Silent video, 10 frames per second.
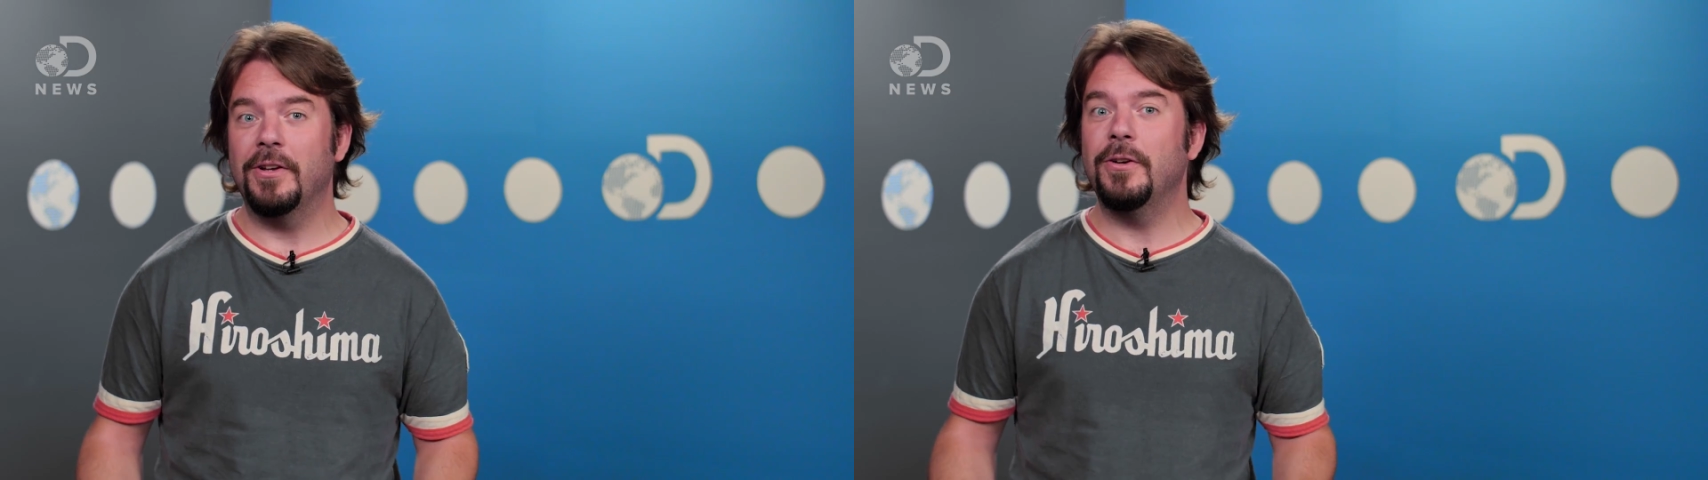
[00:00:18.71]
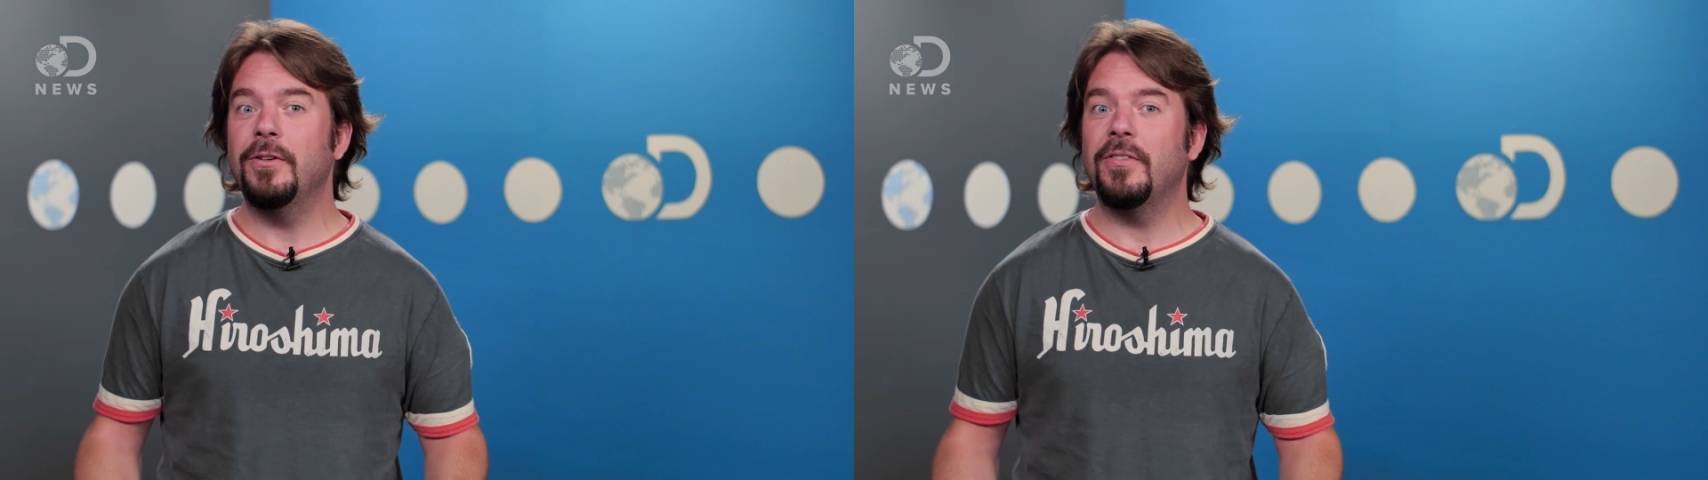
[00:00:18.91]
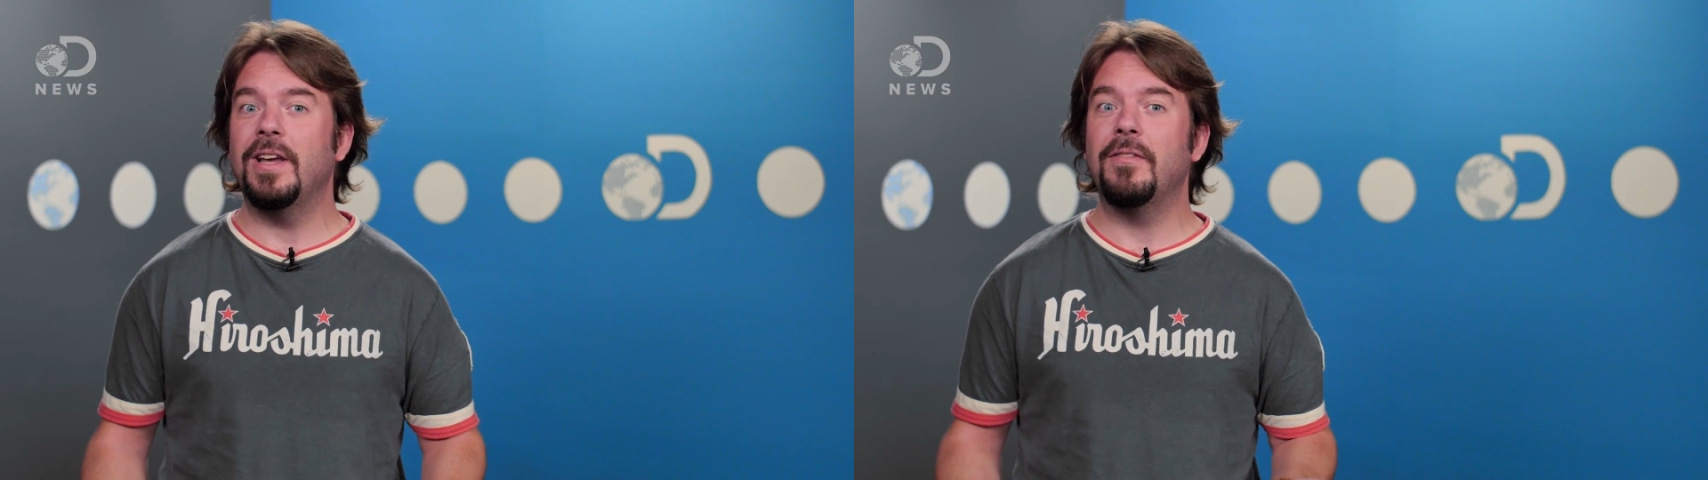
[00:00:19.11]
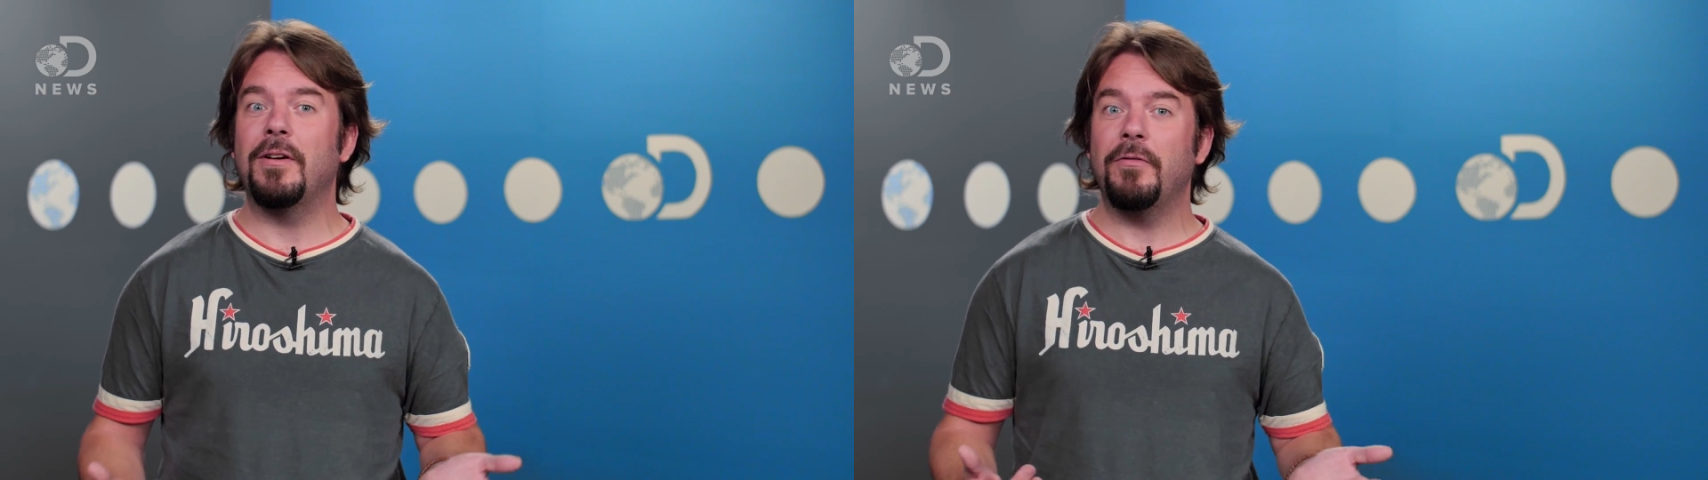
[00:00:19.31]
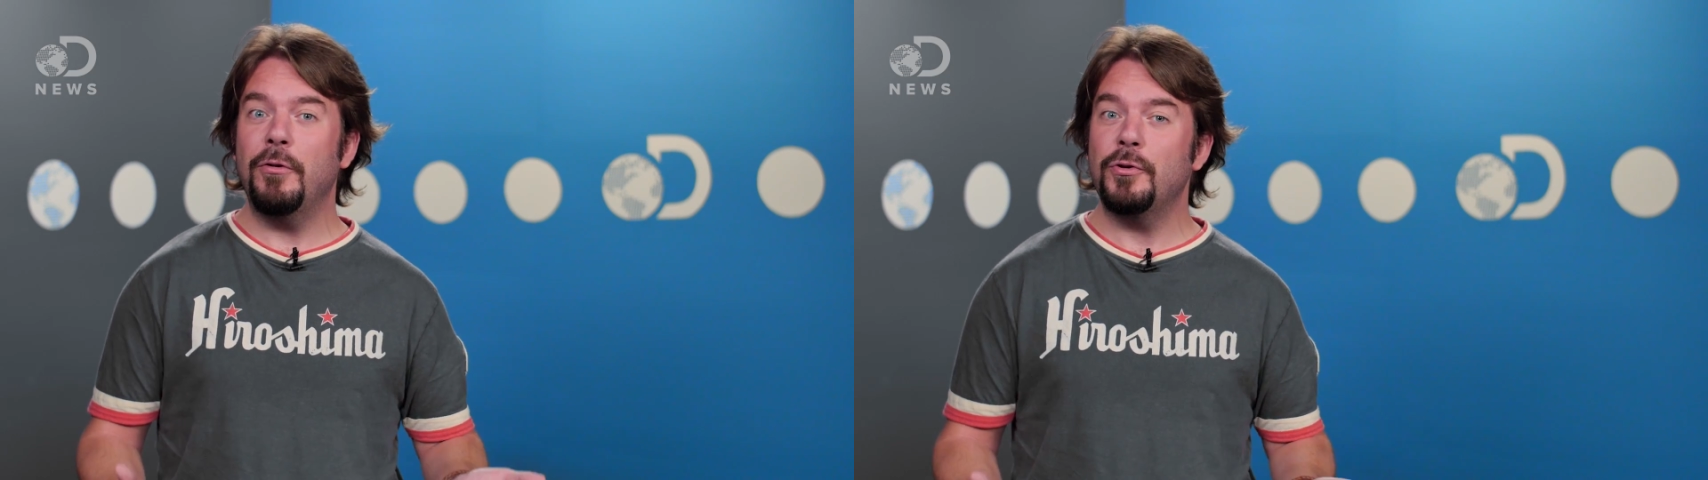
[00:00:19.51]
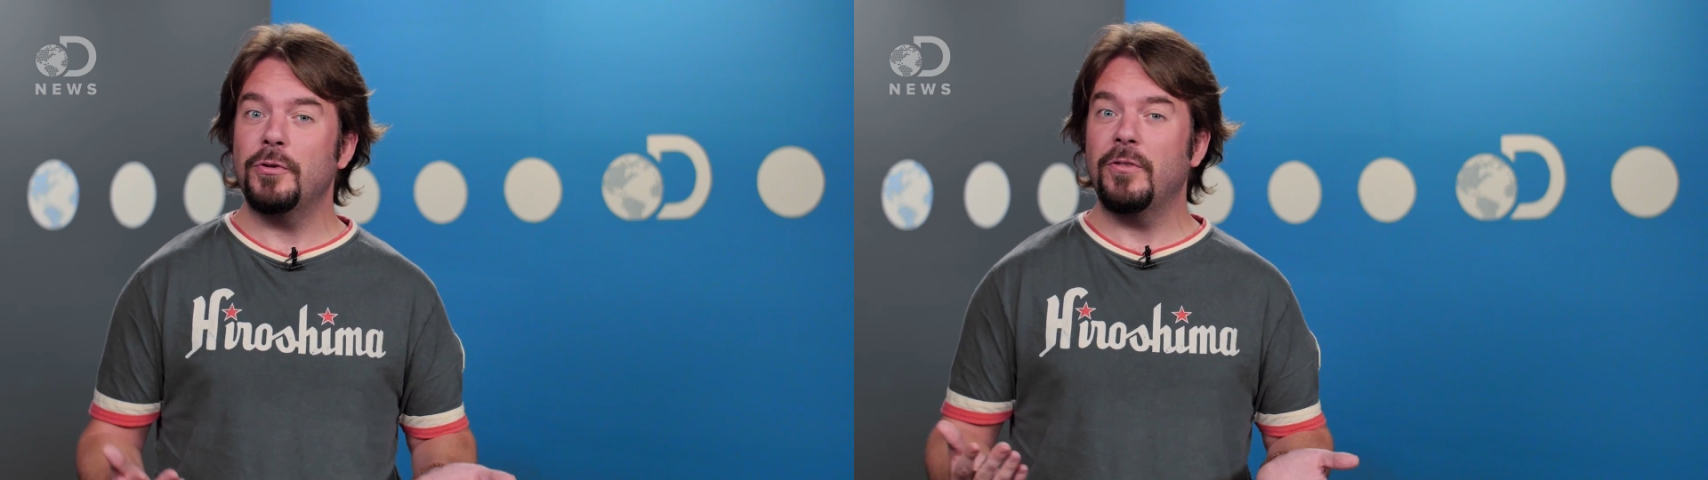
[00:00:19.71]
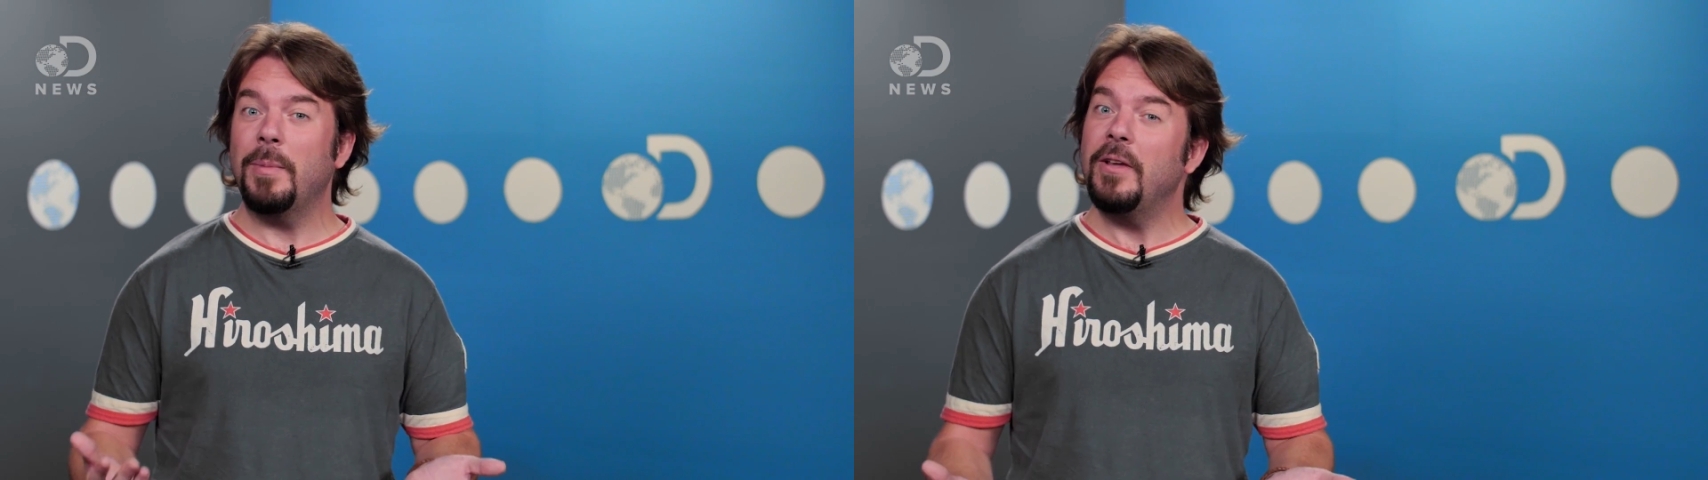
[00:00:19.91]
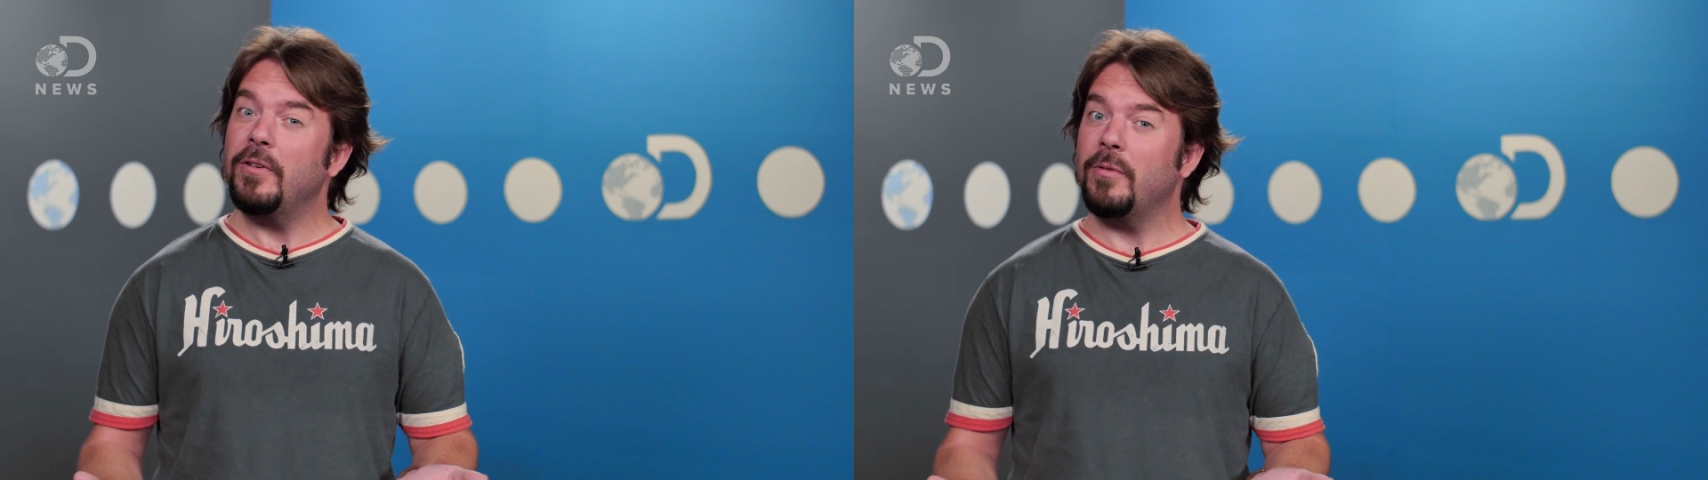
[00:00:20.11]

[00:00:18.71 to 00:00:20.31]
that could save our future space